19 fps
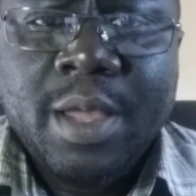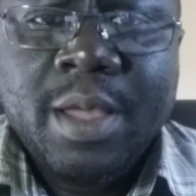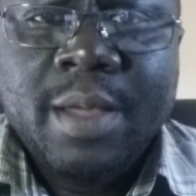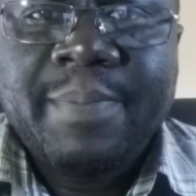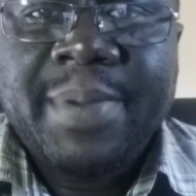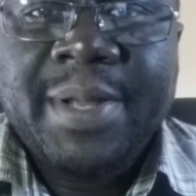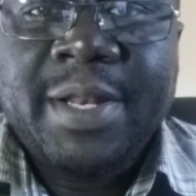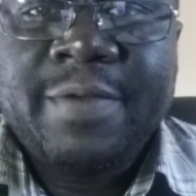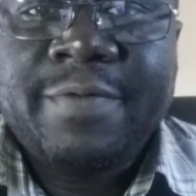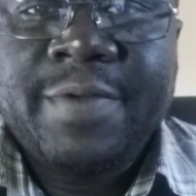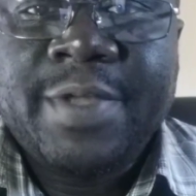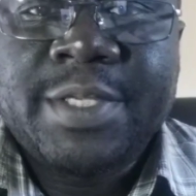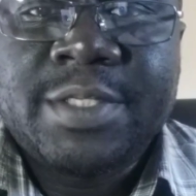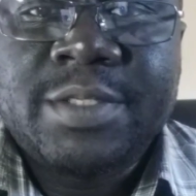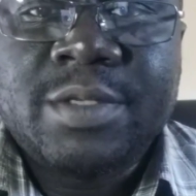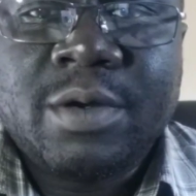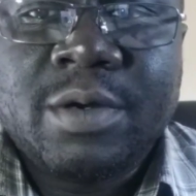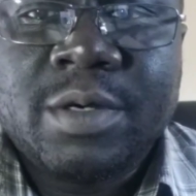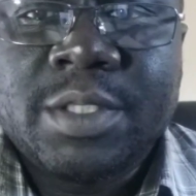But if he's
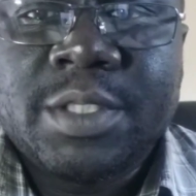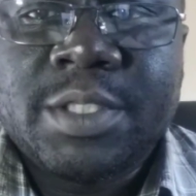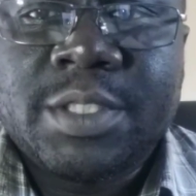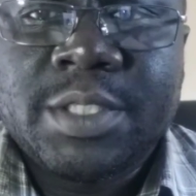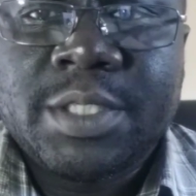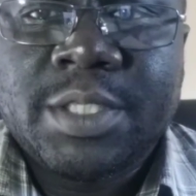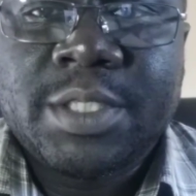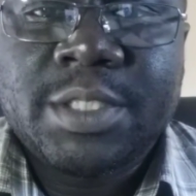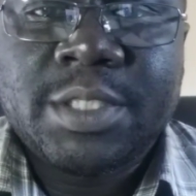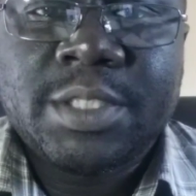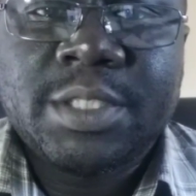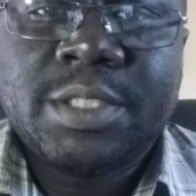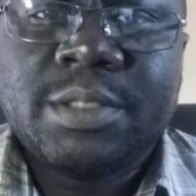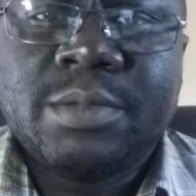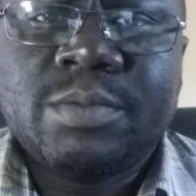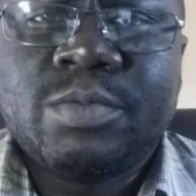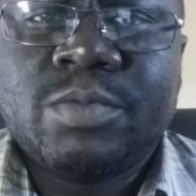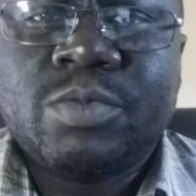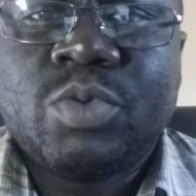not,
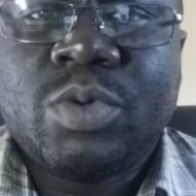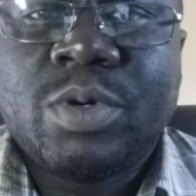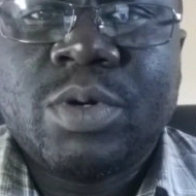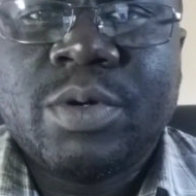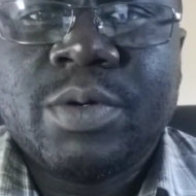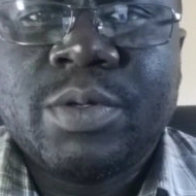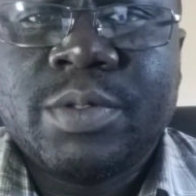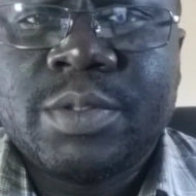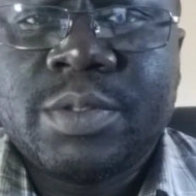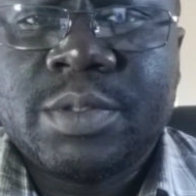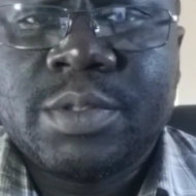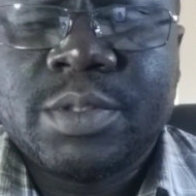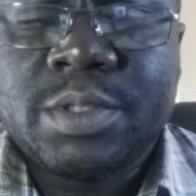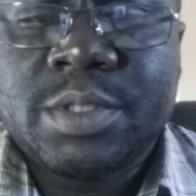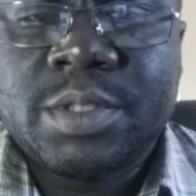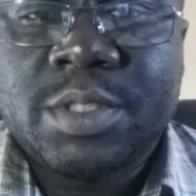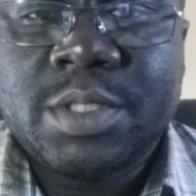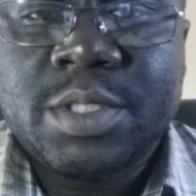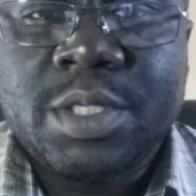well,
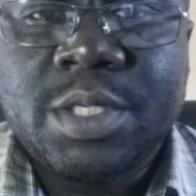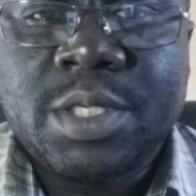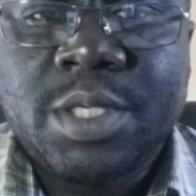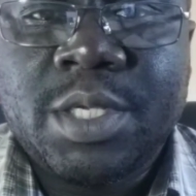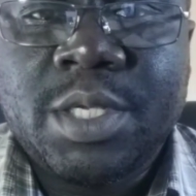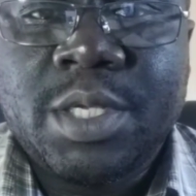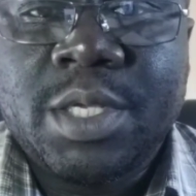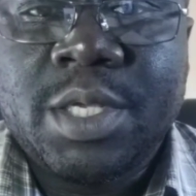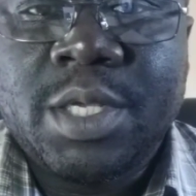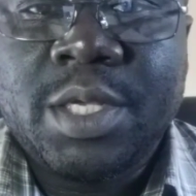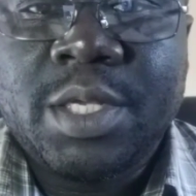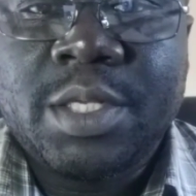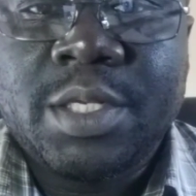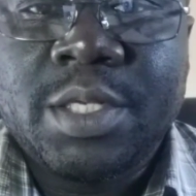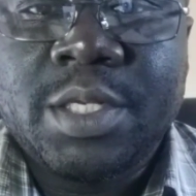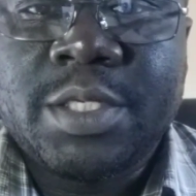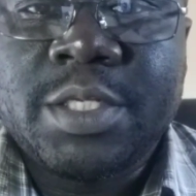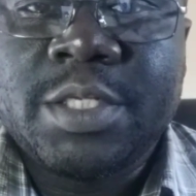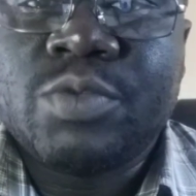
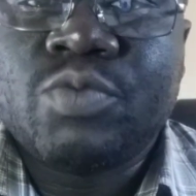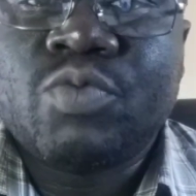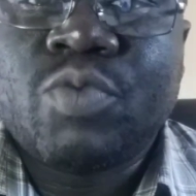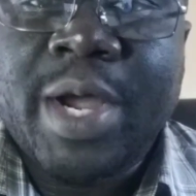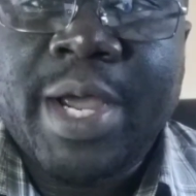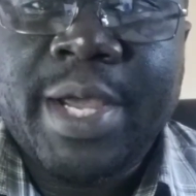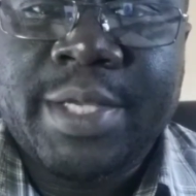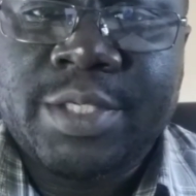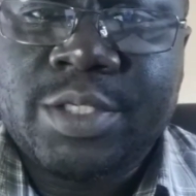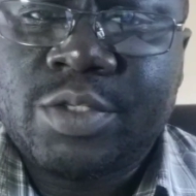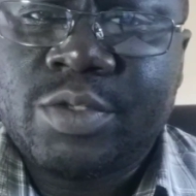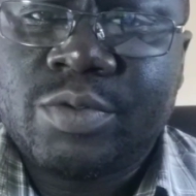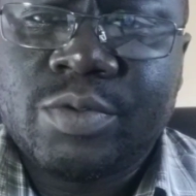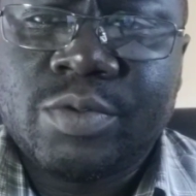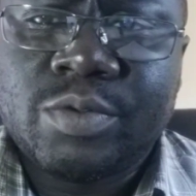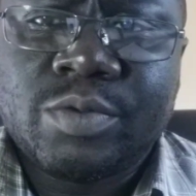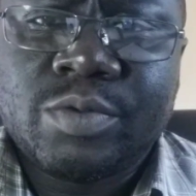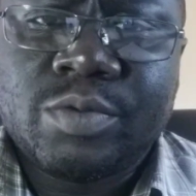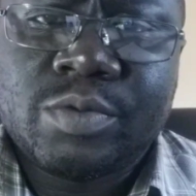it is wise
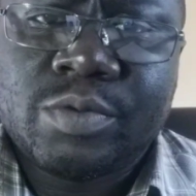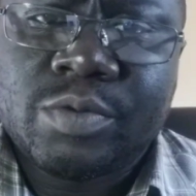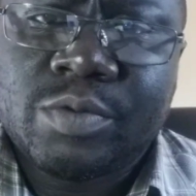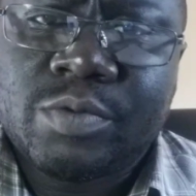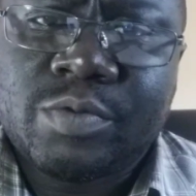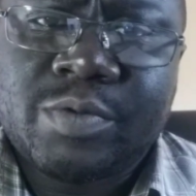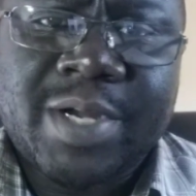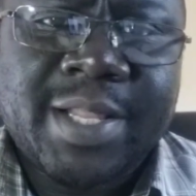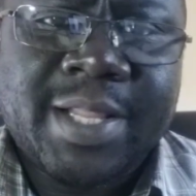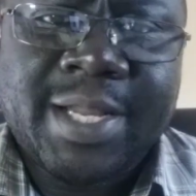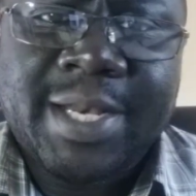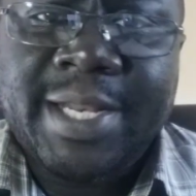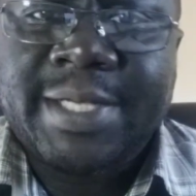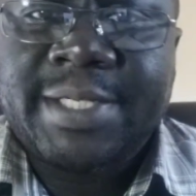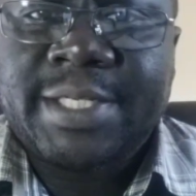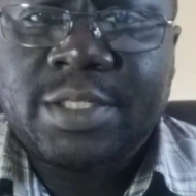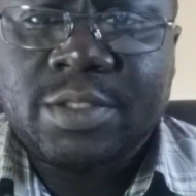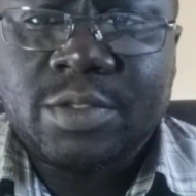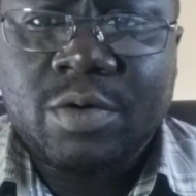to rather
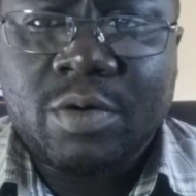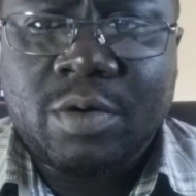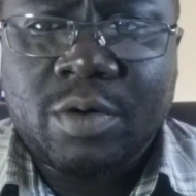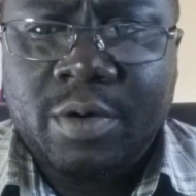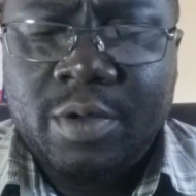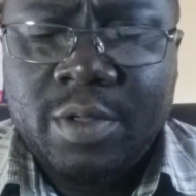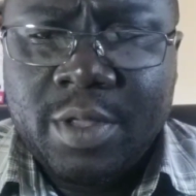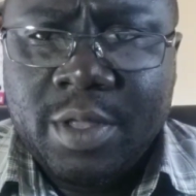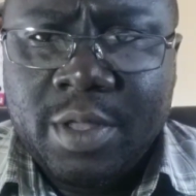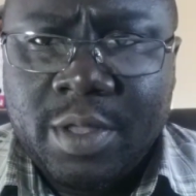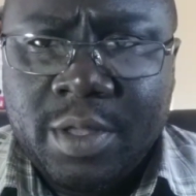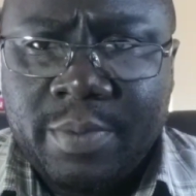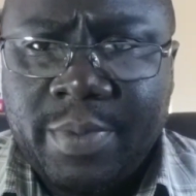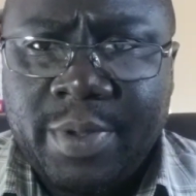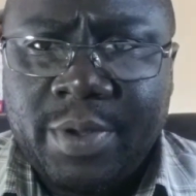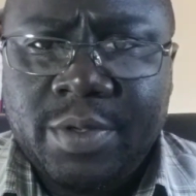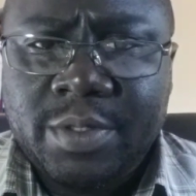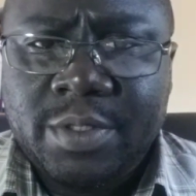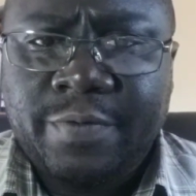let it go,
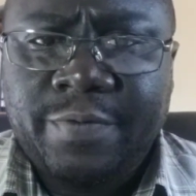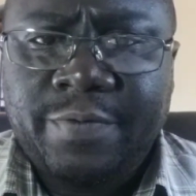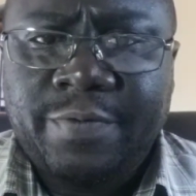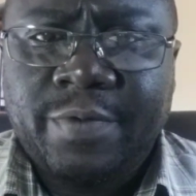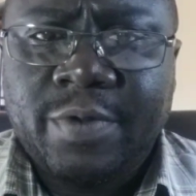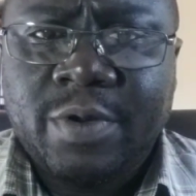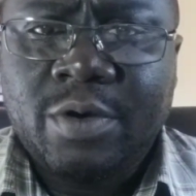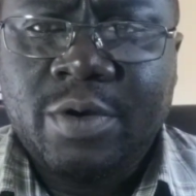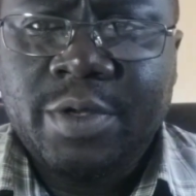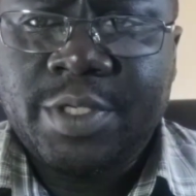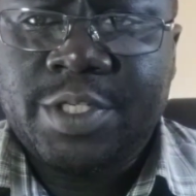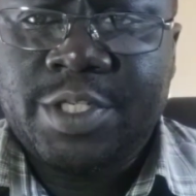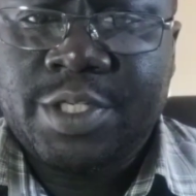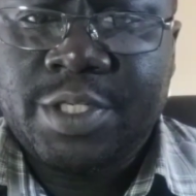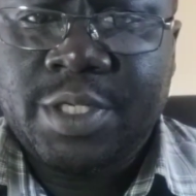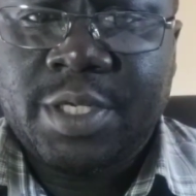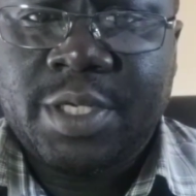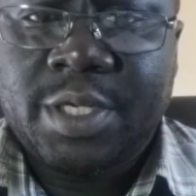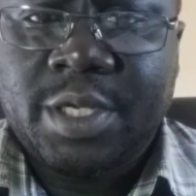because if
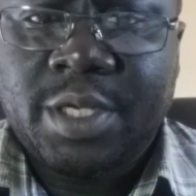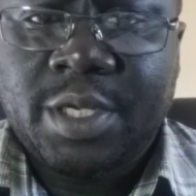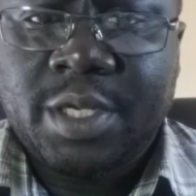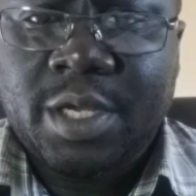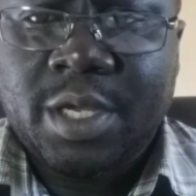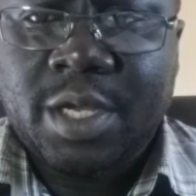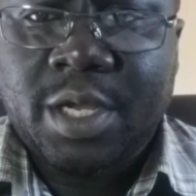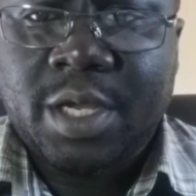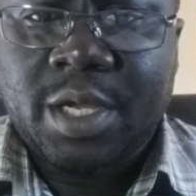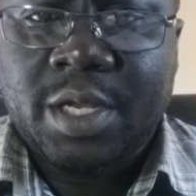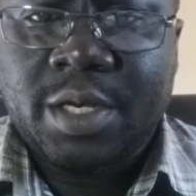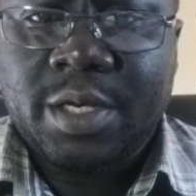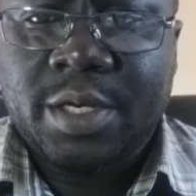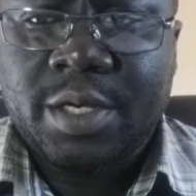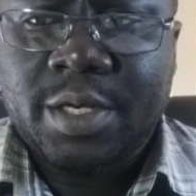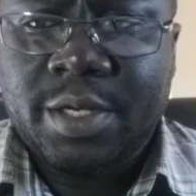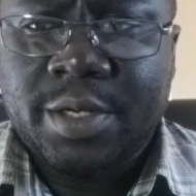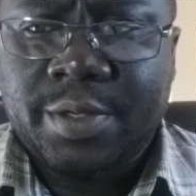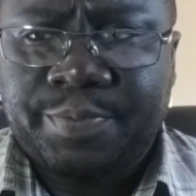logic
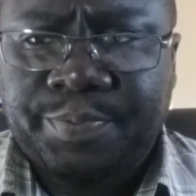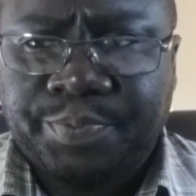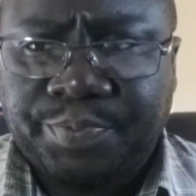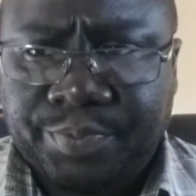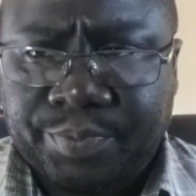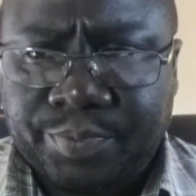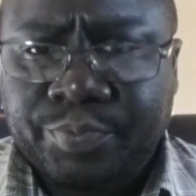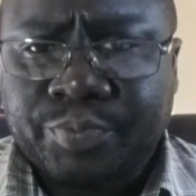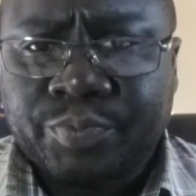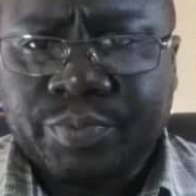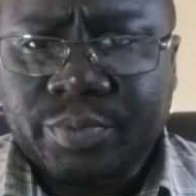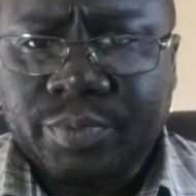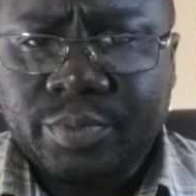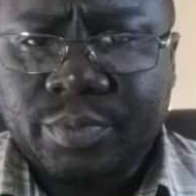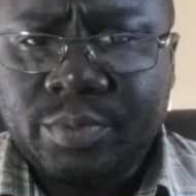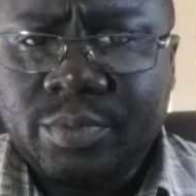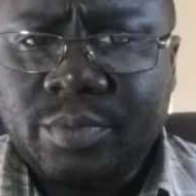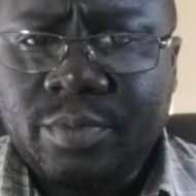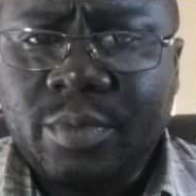and
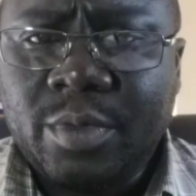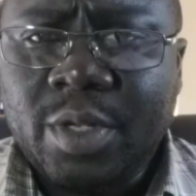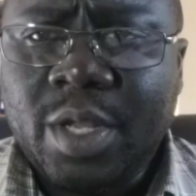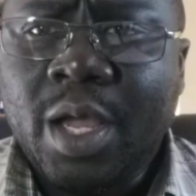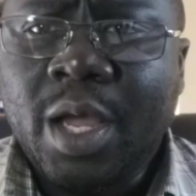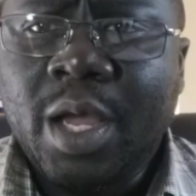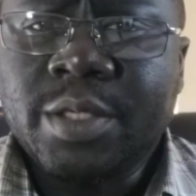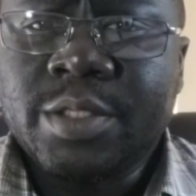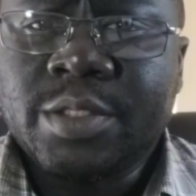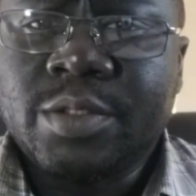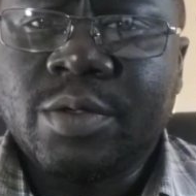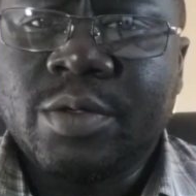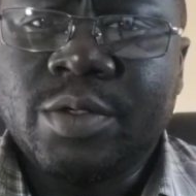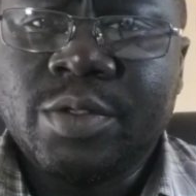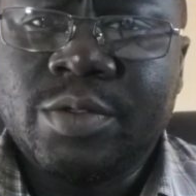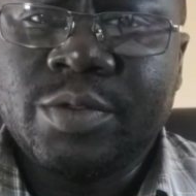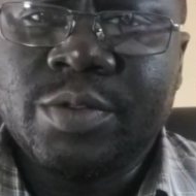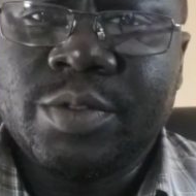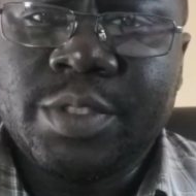has told you